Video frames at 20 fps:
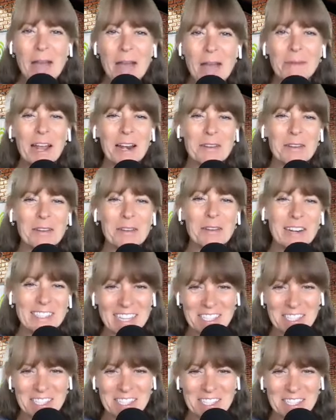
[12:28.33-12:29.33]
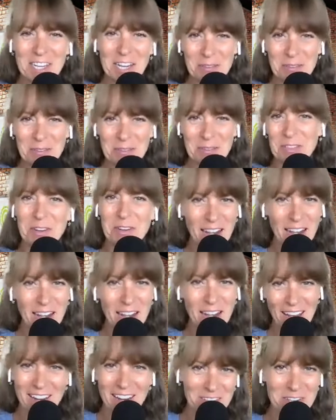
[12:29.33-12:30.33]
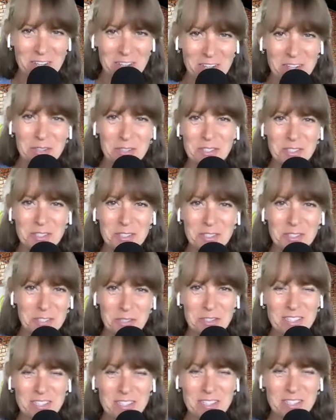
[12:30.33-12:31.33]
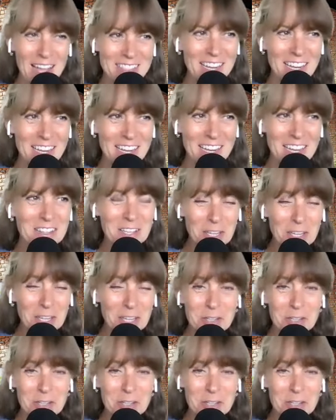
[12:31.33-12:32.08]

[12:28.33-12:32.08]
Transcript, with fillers: I mean, I don't want to say stuck with your handler who's not taking the cues.